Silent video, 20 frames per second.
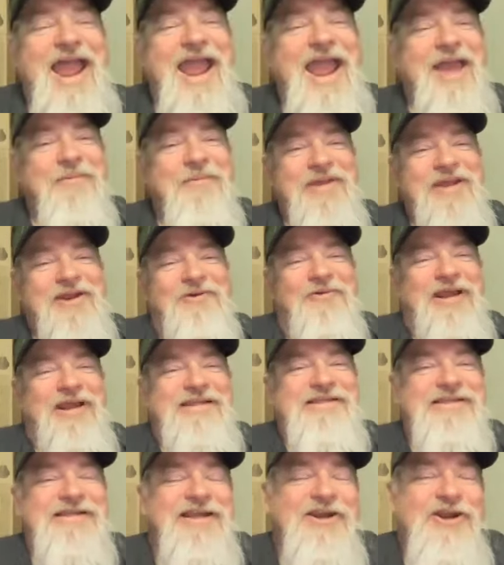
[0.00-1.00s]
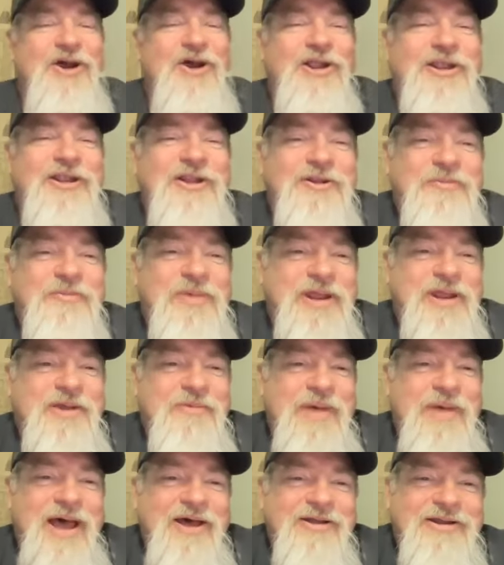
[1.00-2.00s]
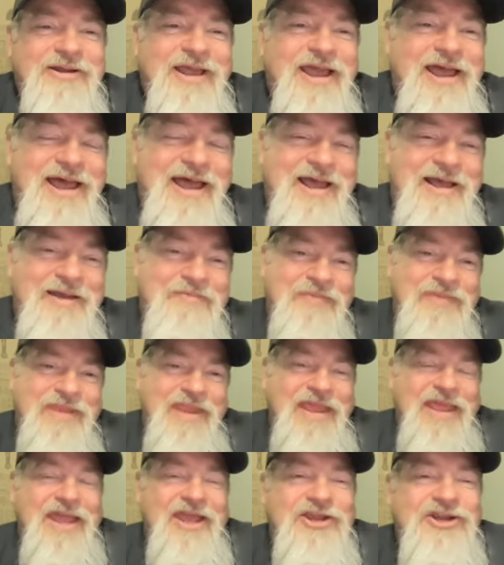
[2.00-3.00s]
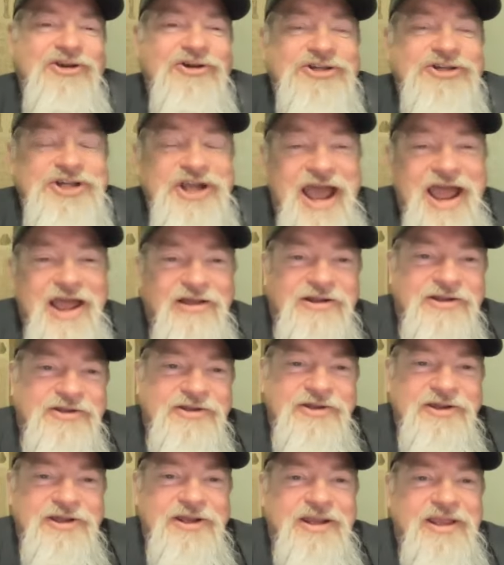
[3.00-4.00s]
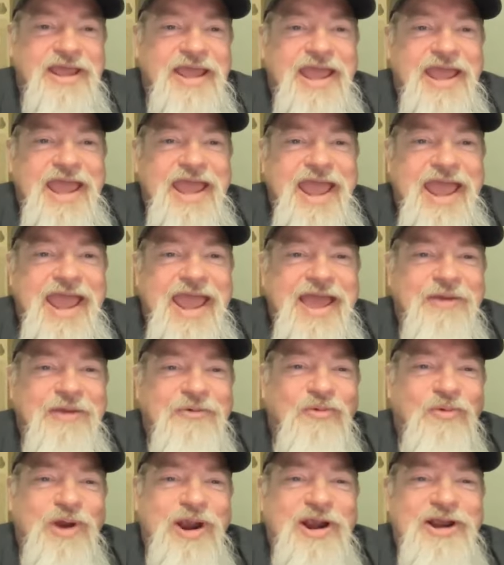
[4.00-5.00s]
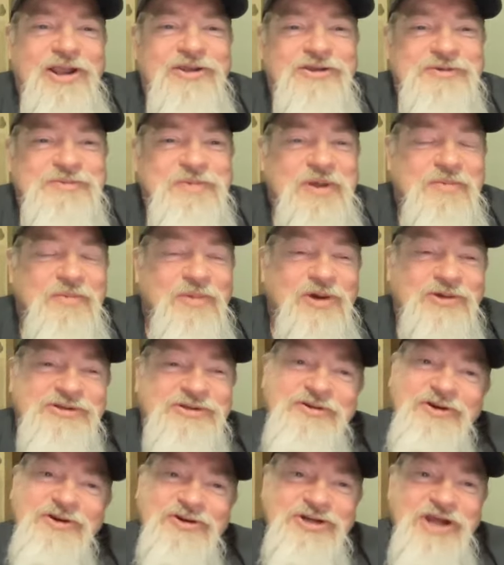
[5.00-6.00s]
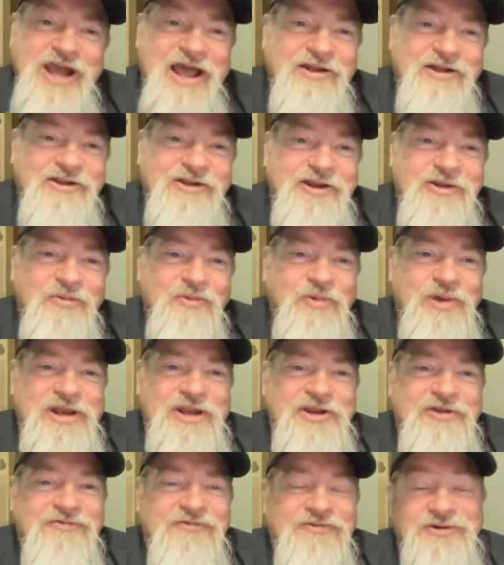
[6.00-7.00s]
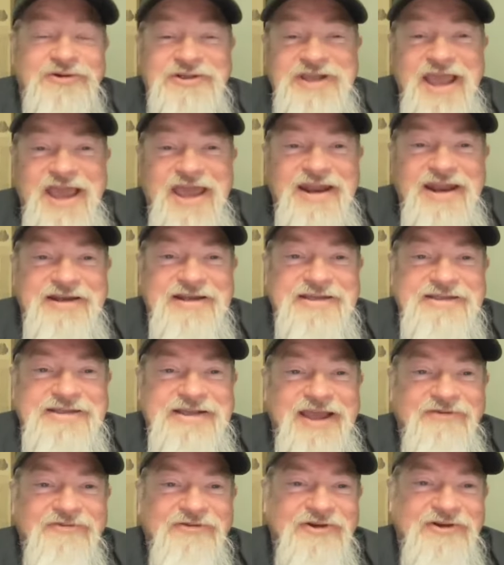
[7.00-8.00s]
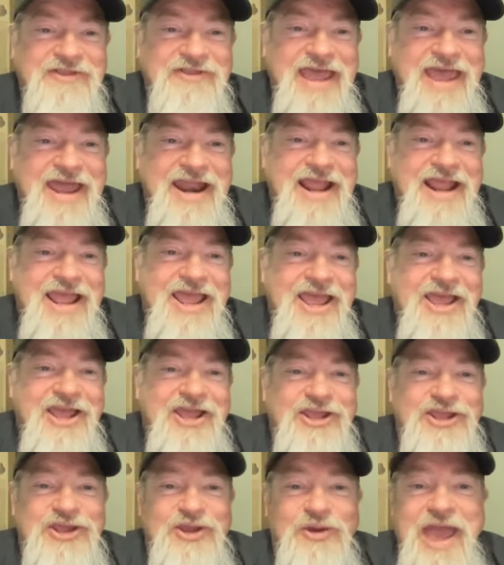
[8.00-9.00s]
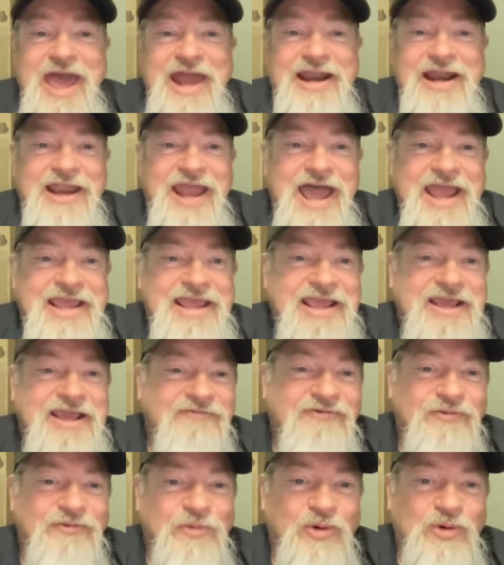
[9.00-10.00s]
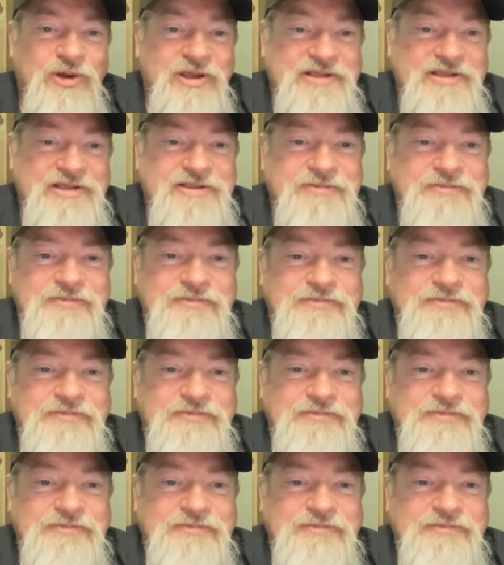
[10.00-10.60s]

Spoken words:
am interested to know a little bit about your childhood and where you spent most of your childhood and when you first kind of discovered that you had a liking for boys.